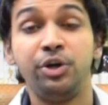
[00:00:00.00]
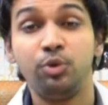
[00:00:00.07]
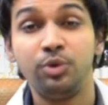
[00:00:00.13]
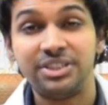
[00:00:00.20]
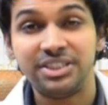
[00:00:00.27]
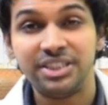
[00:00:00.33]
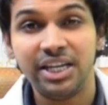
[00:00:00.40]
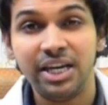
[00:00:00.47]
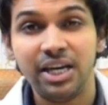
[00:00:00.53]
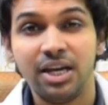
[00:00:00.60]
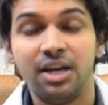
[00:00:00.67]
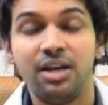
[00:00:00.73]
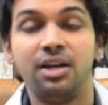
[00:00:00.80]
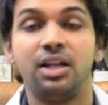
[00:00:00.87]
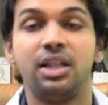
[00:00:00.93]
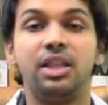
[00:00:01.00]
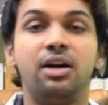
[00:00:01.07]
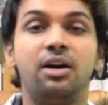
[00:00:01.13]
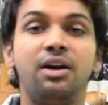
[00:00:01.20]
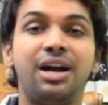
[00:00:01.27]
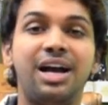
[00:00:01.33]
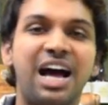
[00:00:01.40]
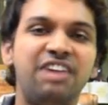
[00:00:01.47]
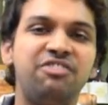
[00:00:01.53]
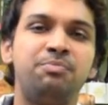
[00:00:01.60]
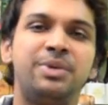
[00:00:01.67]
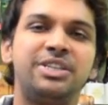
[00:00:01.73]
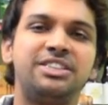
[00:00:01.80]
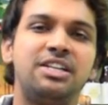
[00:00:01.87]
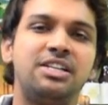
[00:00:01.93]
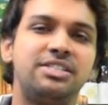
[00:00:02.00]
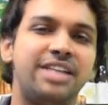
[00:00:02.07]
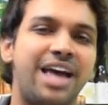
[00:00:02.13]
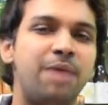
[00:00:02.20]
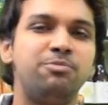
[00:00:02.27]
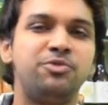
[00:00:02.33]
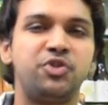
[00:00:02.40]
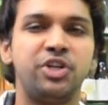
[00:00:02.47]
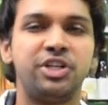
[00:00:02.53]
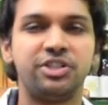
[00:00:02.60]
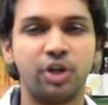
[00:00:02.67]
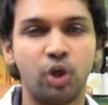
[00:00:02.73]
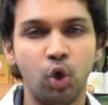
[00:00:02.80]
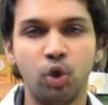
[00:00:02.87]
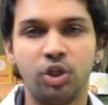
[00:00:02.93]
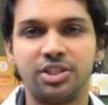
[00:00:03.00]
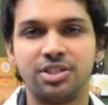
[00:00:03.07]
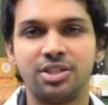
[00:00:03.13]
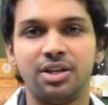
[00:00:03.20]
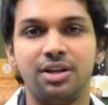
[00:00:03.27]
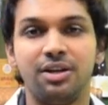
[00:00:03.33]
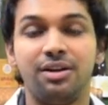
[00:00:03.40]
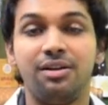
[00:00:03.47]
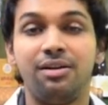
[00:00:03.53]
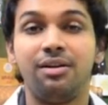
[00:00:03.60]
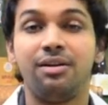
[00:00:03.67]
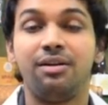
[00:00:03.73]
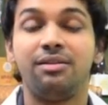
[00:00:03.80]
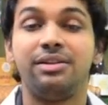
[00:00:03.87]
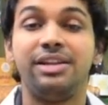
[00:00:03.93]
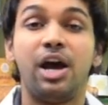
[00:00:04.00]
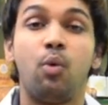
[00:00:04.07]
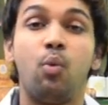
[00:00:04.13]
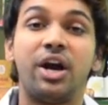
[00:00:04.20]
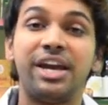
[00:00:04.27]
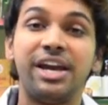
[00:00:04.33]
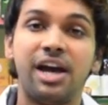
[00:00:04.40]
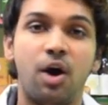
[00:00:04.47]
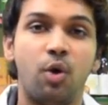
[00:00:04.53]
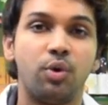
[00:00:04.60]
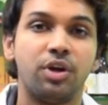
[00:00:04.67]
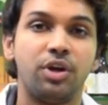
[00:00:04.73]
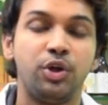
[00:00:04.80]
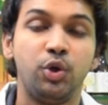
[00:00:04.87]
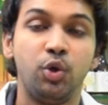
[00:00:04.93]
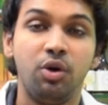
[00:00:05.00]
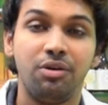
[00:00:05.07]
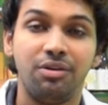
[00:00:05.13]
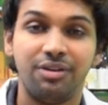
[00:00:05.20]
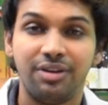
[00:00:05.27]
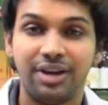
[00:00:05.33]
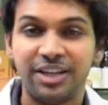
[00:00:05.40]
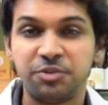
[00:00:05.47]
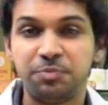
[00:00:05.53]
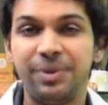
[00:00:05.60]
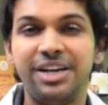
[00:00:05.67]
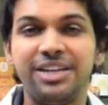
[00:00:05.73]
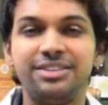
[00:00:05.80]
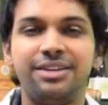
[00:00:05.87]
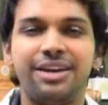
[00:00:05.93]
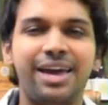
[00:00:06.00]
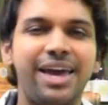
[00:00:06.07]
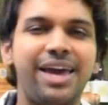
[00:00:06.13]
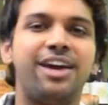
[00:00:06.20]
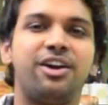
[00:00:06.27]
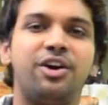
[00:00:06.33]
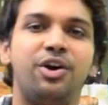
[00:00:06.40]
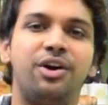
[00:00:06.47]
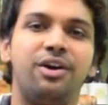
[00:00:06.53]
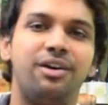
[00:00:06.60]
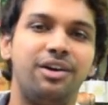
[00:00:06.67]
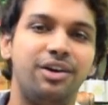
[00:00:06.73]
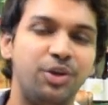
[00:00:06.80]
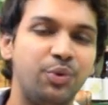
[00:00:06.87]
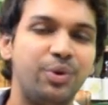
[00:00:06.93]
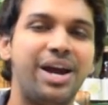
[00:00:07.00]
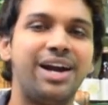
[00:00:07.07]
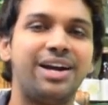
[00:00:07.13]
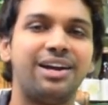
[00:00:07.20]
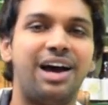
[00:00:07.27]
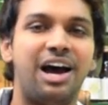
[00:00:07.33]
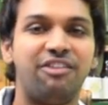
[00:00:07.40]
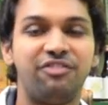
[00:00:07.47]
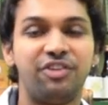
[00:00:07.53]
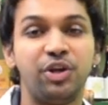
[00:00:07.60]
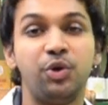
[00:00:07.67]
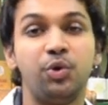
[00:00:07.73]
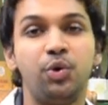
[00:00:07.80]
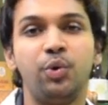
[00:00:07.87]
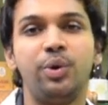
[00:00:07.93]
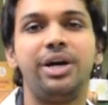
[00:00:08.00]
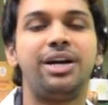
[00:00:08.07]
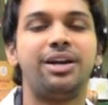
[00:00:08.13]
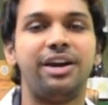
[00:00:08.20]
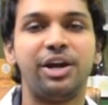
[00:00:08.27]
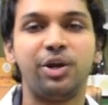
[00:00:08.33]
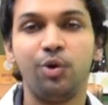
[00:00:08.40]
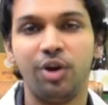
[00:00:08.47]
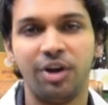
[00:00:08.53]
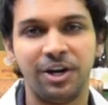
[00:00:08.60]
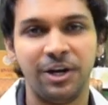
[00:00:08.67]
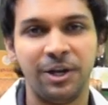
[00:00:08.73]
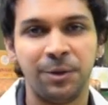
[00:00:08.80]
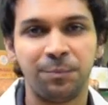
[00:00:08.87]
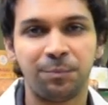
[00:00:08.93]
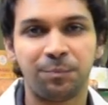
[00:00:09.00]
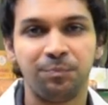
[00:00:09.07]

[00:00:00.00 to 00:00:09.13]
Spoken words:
You'll see the calf muscles, the hamstrings, the glutes, they are working out. You'll experience the ache you get after you do it regularly.